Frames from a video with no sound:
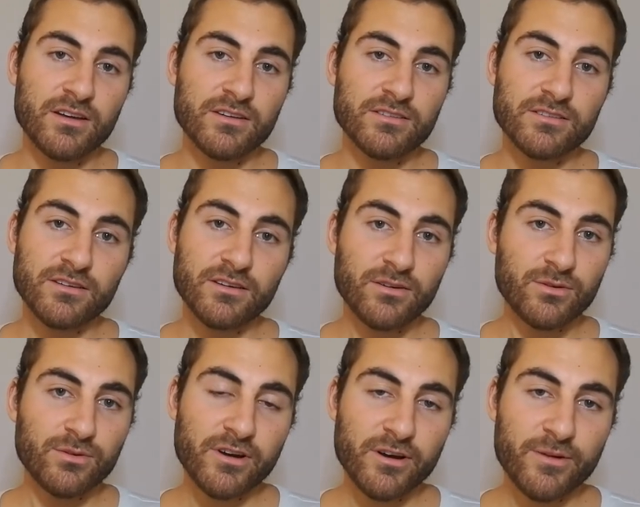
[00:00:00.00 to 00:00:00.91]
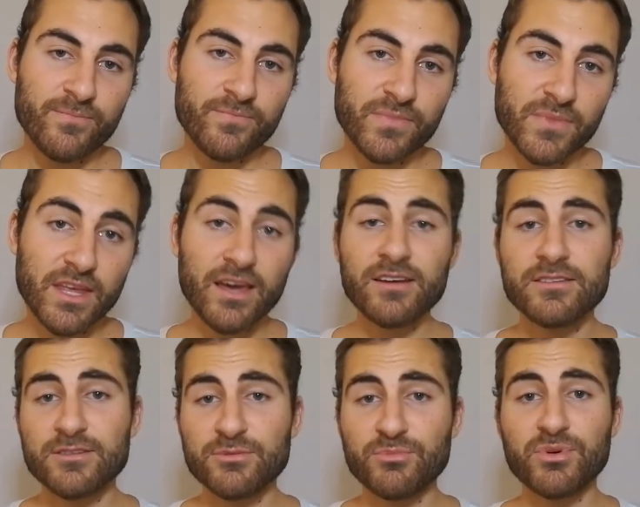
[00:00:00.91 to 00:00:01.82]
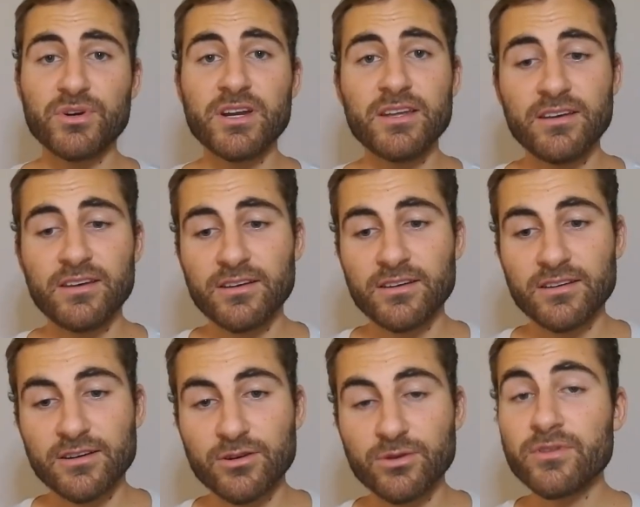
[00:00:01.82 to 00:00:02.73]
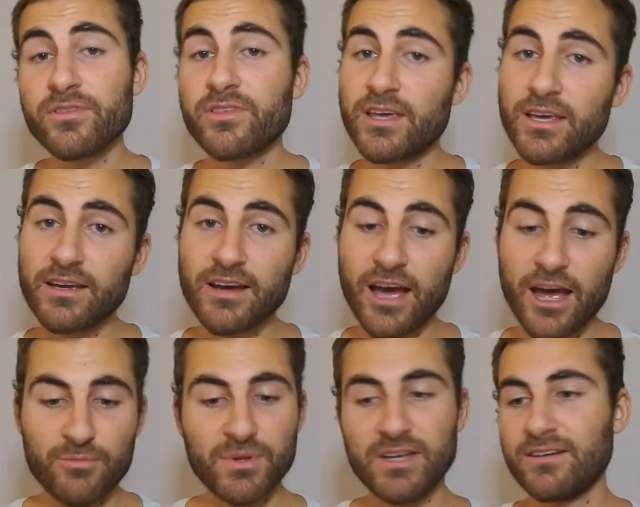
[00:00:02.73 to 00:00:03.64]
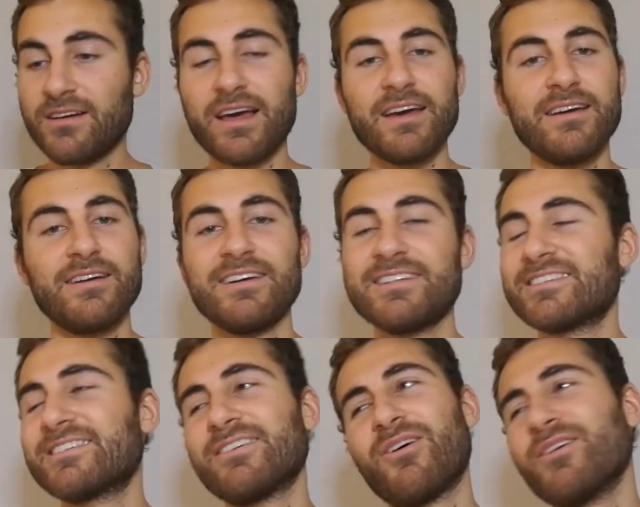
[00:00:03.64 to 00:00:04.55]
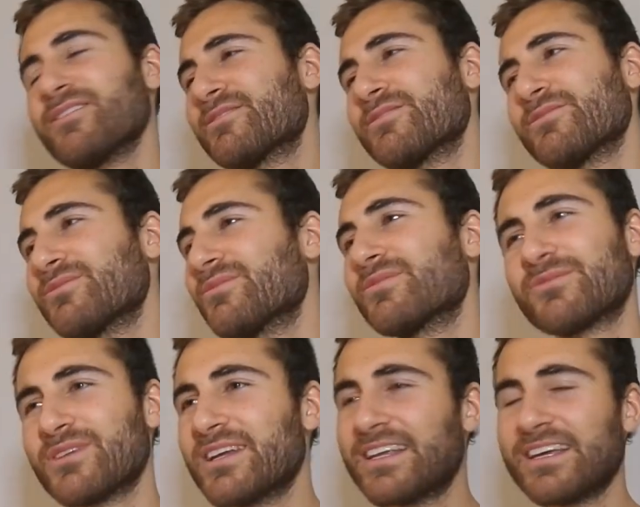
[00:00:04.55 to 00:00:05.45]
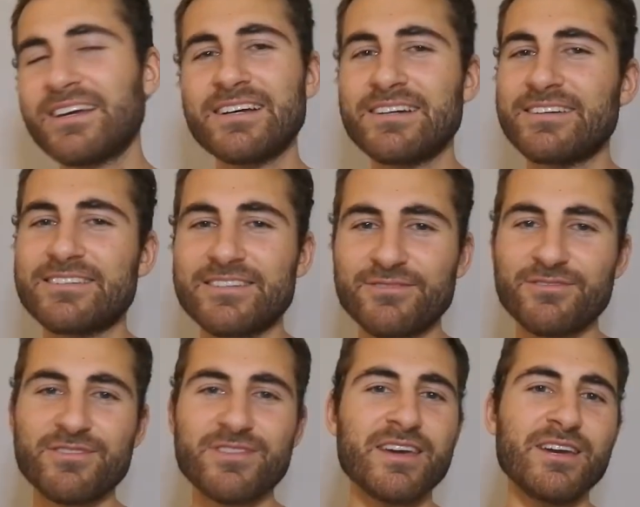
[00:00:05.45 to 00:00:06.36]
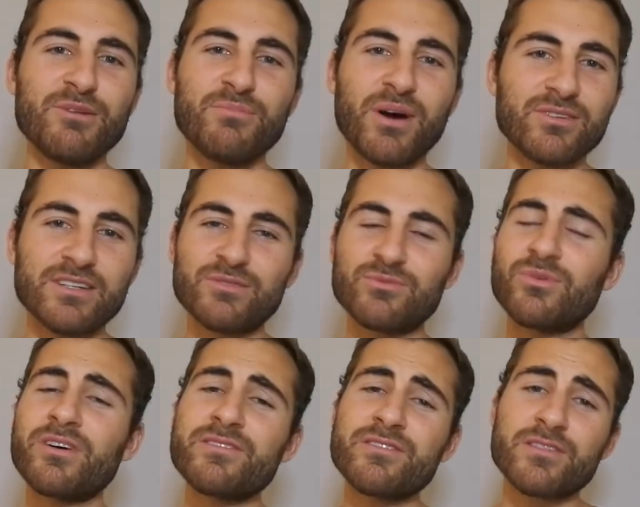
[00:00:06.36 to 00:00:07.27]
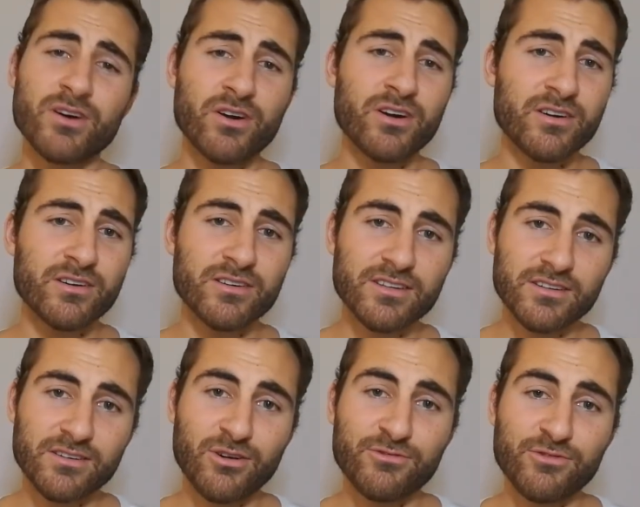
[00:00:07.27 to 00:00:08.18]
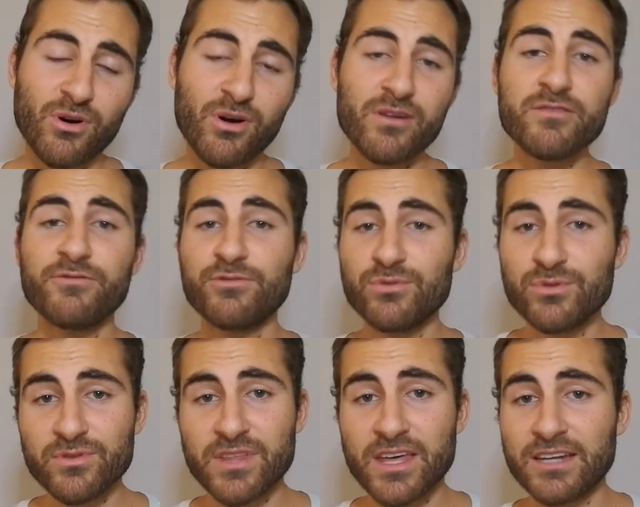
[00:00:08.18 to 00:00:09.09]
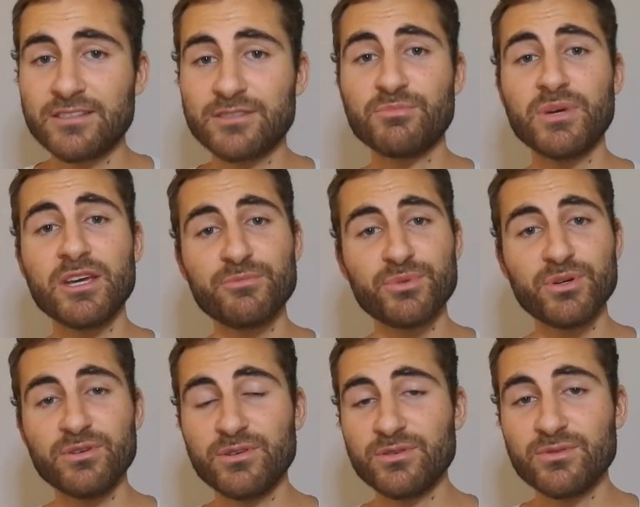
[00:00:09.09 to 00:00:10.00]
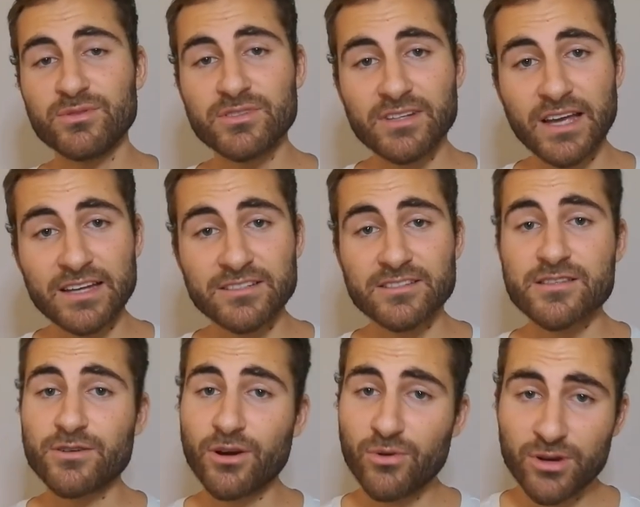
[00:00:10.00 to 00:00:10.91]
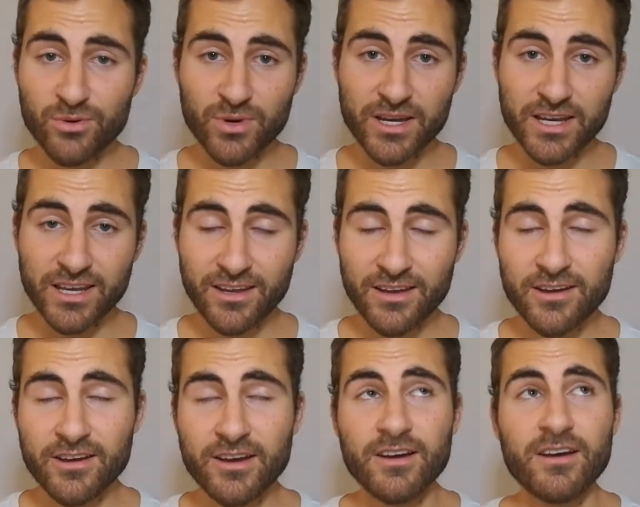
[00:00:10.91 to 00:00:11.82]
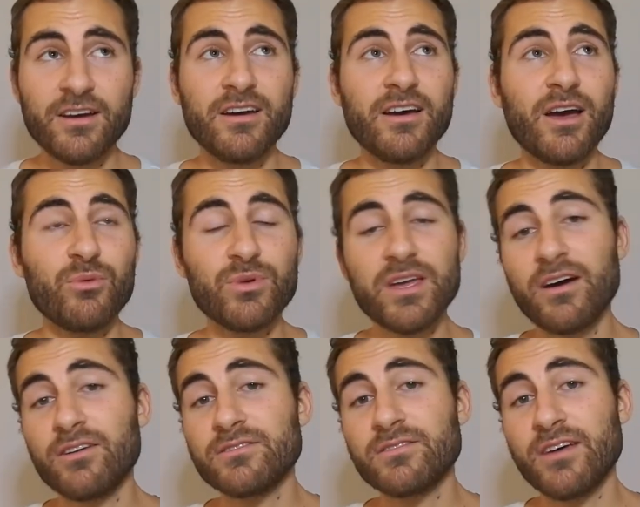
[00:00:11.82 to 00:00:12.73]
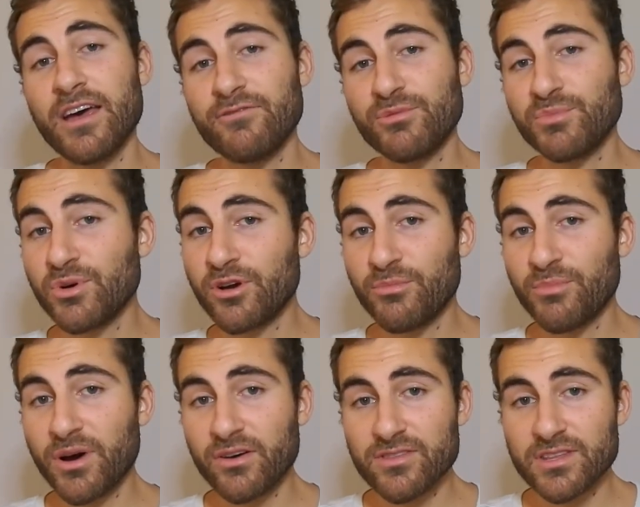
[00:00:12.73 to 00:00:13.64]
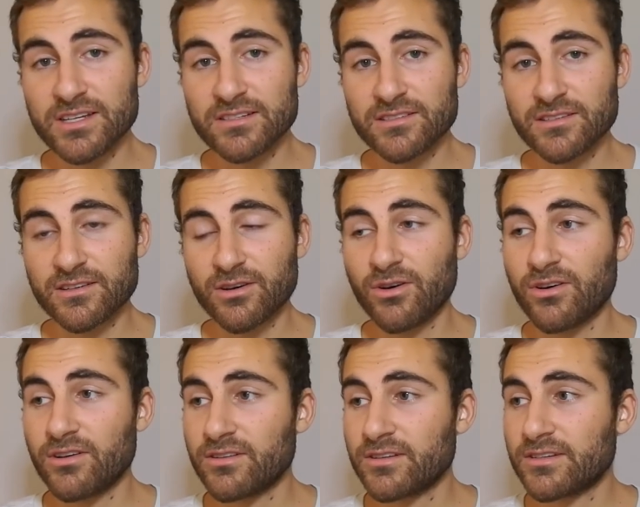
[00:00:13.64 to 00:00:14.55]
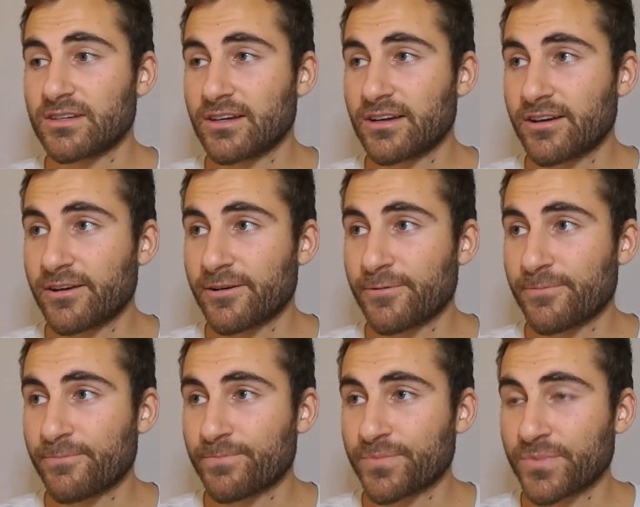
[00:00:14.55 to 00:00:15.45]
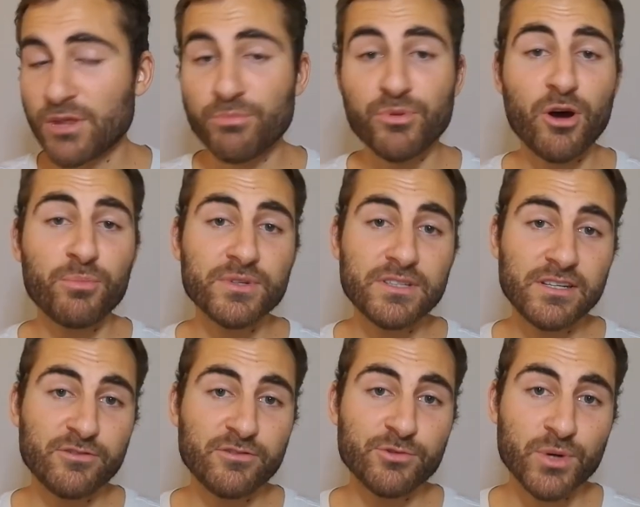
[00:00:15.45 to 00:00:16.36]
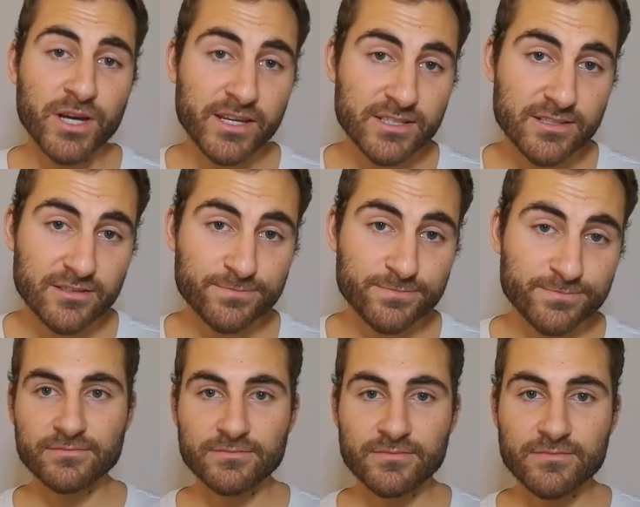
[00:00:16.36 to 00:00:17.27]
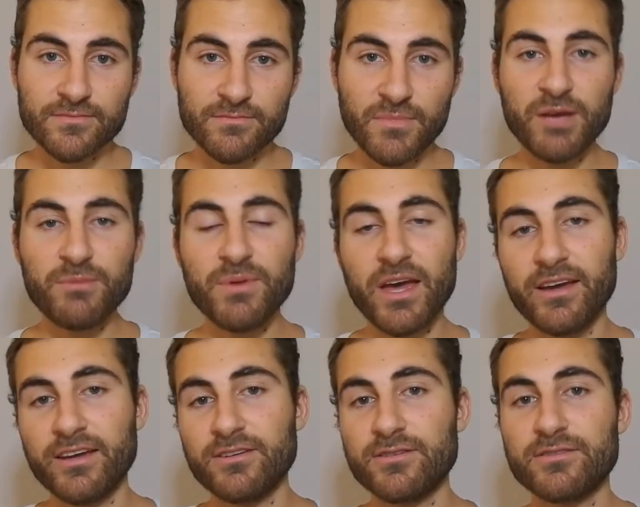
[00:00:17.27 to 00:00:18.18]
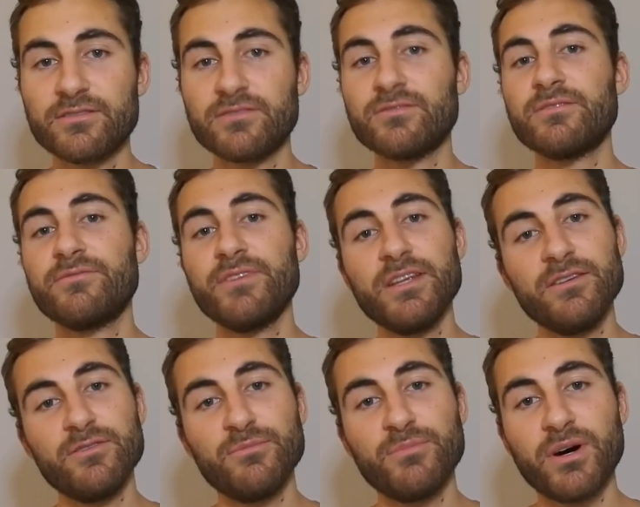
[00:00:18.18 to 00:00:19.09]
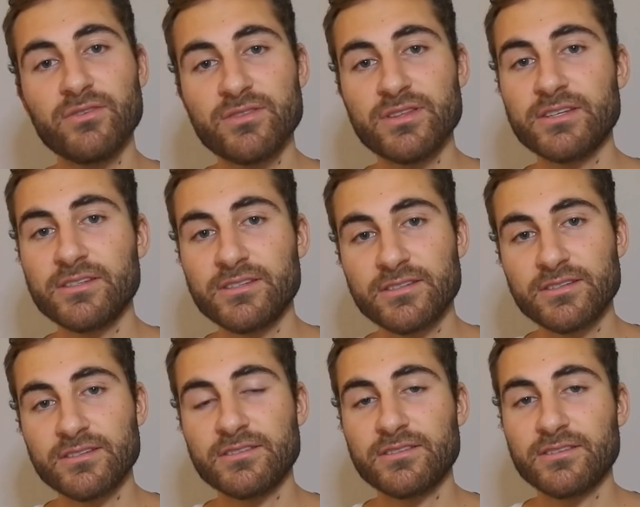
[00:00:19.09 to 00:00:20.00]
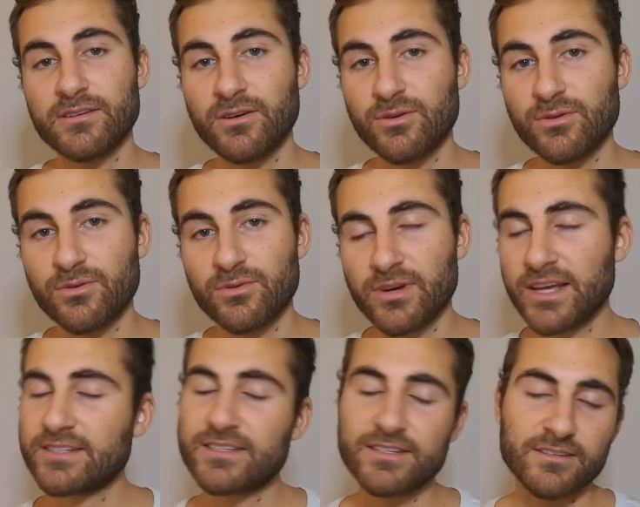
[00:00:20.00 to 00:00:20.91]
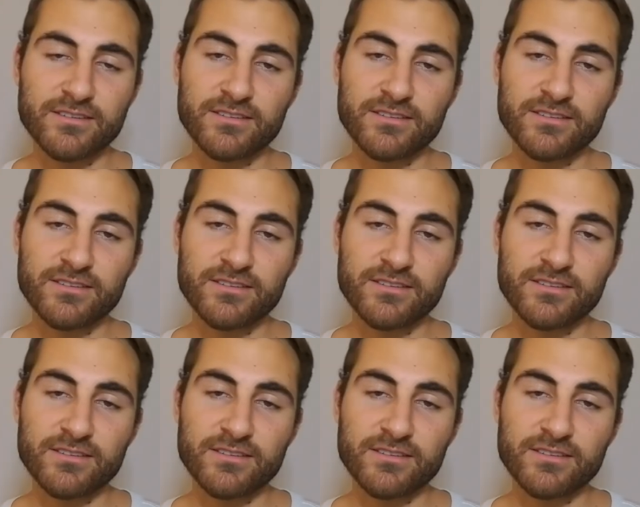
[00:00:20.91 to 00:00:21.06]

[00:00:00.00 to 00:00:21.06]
So it's a pretty cool thing. I mean, like, it's also ridiculous if you think about it. 1/3 of all the food that is being produced gets thrown away. We also have a book about this called The Property of Waste. Maybe I can also do a video about this. So let's see.